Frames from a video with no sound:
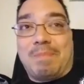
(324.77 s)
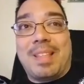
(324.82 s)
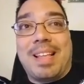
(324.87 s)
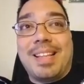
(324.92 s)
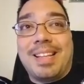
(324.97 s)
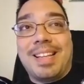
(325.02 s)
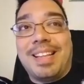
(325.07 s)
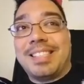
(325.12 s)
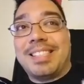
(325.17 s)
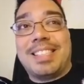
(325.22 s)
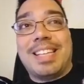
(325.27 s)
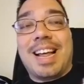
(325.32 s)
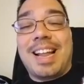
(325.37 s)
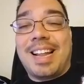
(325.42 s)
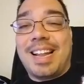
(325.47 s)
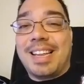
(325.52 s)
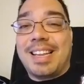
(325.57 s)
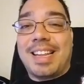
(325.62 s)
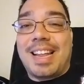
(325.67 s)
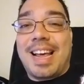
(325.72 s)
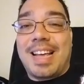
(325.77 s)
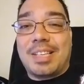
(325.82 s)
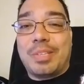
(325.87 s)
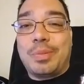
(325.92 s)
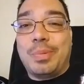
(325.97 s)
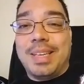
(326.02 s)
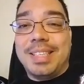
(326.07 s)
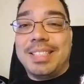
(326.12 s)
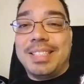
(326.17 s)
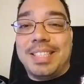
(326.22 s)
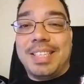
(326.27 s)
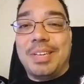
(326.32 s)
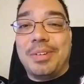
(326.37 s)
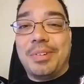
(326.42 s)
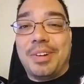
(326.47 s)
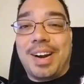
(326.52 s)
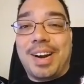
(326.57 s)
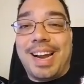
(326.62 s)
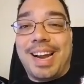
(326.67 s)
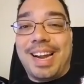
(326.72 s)
it's not like last week's tea
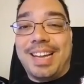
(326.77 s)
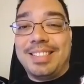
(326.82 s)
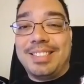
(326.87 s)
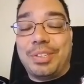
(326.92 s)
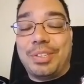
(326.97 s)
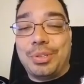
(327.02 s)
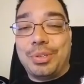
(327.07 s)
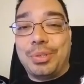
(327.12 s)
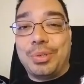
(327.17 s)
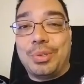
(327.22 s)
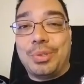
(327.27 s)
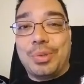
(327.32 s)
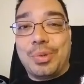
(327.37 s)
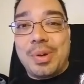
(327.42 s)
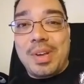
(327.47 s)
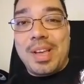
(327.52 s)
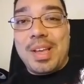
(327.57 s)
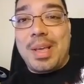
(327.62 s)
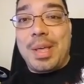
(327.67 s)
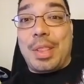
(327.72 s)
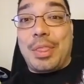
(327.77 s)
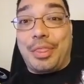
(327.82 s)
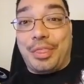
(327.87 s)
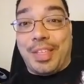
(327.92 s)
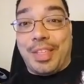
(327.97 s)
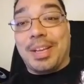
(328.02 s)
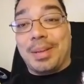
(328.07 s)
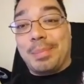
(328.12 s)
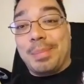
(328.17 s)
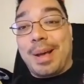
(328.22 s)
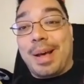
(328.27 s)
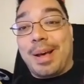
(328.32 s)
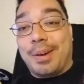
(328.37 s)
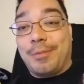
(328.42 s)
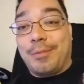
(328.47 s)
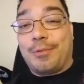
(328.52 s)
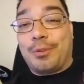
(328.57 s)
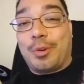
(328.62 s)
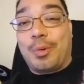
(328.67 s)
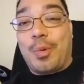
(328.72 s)
where I had to think about
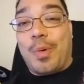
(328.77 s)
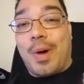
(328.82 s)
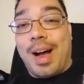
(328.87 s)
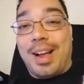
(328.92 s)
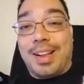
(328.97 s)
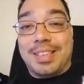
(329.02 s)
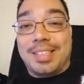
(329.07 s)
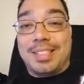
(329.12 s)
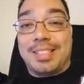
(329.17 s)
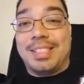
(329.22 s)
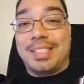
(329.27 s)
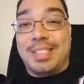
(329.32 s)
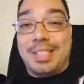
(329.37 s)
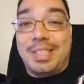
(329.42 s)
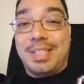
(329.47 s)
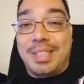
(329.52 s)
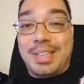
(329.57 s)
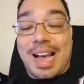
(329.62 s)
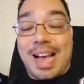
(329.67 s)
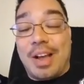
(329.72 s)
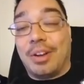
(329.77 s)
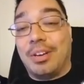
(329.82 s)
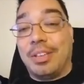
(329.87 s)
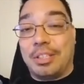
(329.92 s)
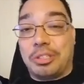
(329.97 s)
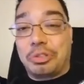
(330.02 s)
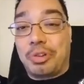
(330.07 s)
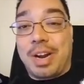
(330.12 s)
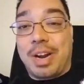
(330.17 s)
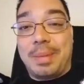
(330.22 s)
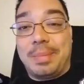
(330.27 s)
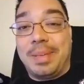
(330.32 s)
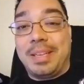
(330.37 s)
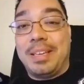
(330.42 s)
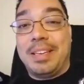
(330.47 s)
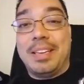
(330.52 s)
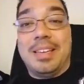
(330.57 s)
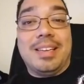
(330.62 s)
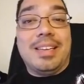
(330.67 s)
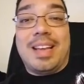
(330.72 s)
it for a while to see how to describe
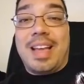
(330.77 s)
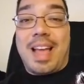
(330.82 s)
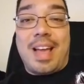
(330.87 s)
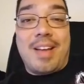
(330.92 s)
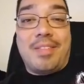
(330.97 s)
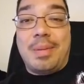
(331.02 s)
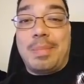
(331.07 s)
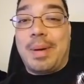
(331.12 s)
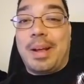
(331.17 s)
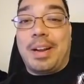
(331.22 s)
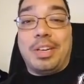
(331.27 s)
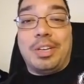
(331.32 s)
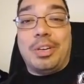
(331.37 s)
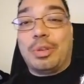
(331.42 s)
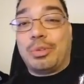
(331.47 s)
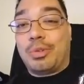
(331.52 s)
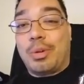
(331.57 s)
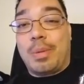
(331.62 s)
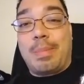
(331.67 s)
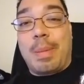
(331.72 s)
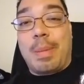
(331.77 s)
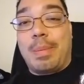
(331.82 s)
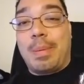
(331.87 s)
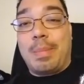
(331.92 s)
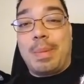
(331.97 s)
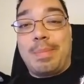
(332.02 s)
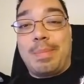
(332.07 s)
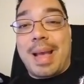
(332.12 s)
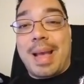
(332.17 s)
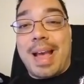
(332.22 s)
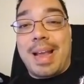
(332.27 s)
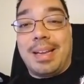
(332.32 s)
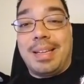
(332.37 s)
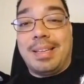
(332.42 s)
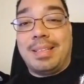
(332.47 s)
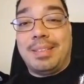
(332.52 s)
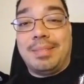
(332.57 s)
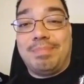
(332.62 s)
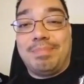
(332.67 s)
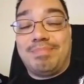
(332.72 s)
it. Everybody knows what a peppermint
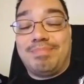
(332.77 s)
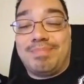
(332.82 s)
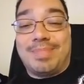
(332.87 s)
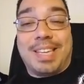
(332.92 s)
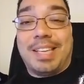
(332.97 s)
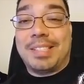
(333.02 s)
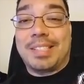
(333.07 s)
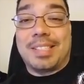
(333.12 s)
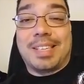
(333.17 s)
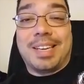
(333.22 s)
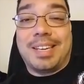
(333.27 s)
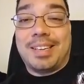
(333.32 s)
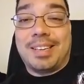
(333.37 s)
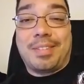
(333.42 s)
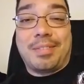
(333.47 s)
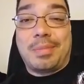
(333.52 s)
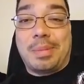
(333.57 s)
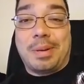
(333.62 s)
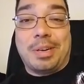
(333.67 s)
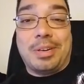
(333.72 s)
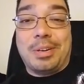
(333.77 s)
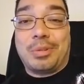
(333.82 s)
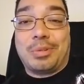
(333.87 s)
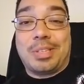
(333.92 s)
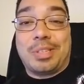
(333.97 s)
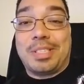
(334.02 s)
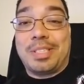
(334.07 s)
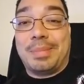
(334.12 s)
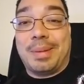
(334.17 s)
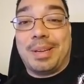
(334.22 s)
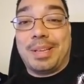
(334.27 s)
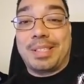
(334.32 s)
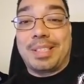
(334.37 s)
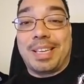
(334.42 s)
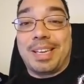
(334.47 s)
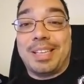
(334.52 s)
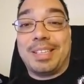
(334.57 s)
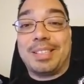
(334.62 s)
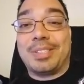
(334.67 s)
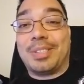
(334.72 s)
patty tastes like. Everybody knows what it smells
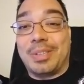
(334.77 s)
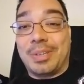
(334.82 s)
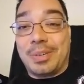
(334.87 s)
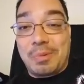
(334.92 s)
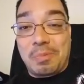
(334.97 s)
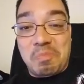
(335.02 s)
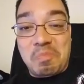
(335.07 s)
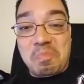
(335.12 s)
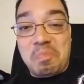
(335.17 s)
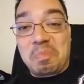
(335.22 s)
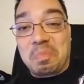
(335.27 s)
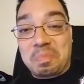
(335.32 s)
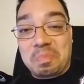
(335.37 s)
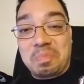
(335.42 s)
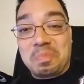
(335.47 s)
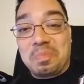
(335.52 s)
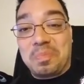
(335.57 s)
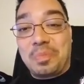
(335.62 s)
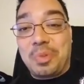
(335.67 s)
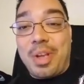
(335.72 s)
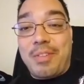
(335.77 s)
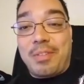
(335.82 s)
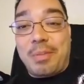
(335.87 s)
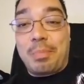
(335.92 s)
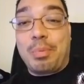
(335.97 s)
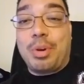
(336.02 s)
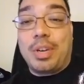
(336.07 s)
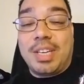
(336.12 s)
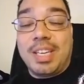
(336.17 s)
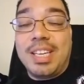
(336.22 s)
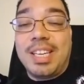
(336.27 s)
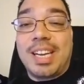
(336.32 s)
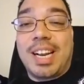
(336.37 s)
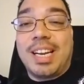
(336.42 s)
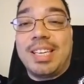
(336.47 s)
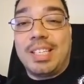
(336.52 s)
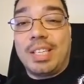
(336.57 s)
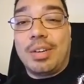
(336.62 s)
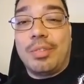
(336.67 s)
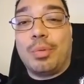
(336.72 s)
like. So you have a pretty good
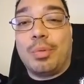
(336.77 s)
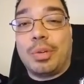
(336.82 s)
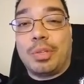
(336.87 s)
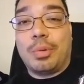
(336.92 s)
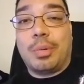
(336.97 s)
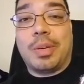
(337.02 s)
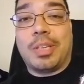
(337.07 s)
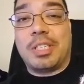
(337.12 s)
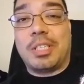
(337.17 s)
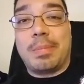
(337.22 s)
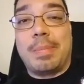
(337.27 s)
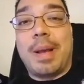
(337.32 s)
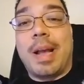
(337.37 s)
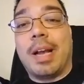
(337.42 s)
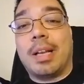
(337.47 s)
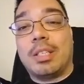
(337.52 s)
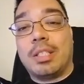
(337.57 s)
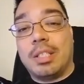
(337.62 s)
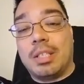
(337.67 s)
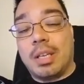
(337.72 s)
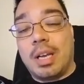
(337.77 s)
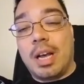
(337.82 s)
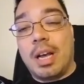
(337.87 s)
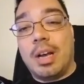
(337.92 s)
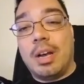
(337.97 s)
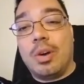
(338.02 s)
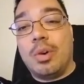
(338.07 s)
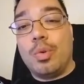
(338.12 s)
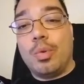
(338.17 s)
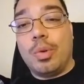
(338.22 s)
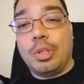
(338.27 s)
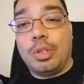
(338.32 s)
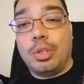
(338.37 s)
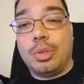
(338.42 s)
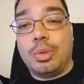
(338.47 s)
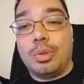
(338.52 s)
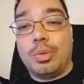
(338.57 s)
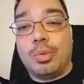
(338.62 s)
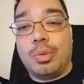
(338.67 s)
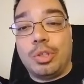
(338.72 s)
idea of what to expect when
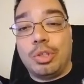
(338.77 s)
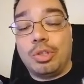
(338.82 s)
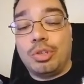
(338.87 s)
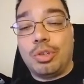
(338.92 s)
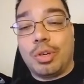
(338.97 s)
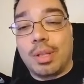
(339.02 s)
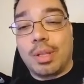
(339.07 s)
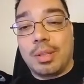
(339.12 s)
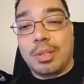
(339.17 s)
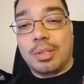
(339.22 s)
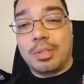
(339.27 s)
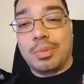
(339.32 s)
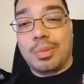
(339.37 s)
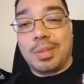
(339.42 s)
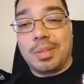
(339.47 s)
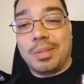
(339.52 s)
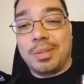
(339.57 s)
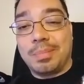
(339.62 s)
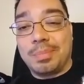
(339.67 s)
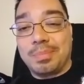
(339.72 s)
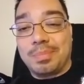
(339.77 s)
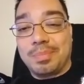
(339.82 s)
you drink this one.